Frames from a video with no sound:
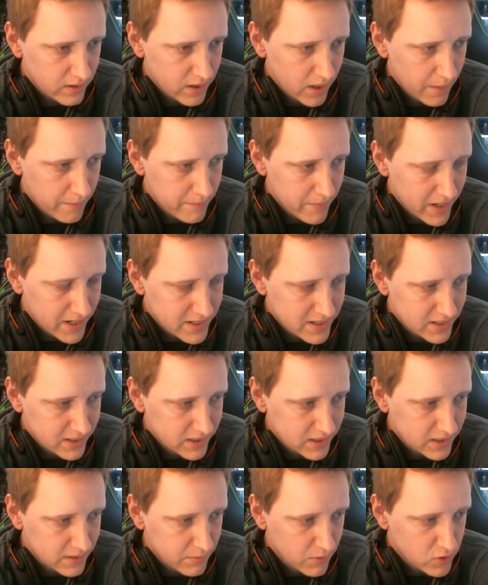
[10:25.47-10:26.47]

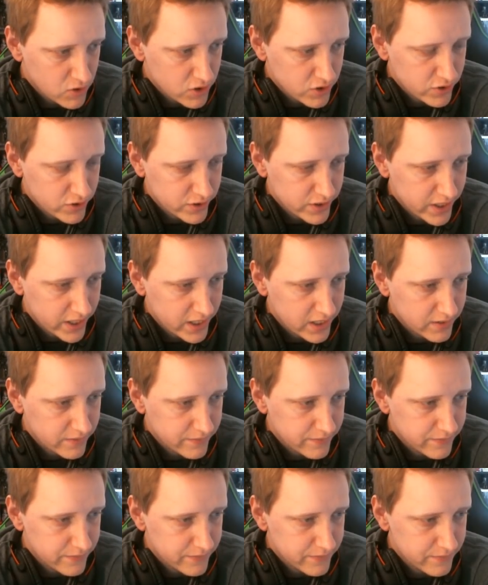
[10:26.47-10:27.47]
amazingly the most creative
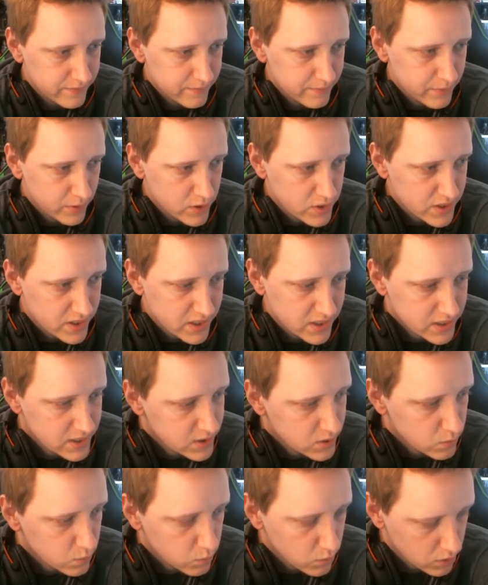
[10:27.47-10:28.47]
person
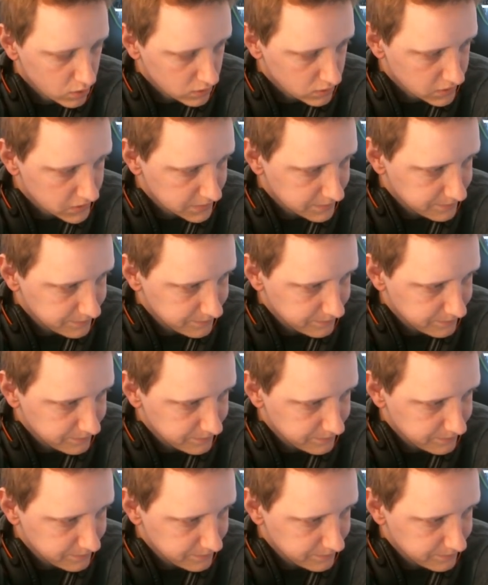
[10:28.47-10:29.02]
in the world.